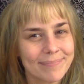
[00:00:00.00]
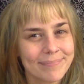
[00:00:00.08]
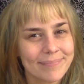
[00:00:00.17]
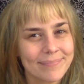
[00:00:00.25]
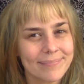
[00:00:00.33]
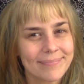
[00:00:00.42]

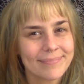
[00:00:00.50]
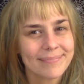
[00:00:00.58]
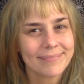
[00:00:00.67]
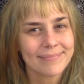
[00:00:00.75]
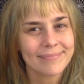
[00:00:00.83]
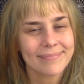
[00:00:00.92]

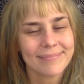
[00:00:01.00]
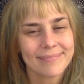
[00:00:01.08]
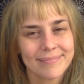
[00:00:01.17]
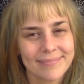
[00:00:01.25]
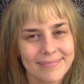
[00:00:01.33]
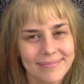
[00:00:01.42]

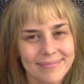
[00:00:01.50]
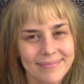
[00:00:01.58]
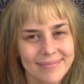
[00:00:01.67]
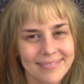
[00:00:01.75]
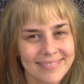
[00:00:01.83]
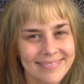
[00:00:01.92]

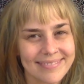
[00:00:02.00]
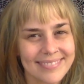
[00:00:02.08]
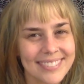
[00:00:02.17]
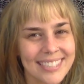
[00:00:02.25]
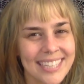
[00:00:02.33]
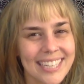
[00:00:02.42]

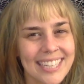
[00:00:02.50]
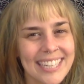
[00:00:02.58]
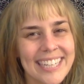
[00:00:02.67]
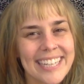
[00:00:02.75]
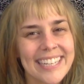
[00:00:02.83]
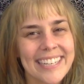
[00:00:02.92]

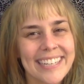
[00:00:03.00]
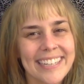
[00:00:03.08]
(no one is talking)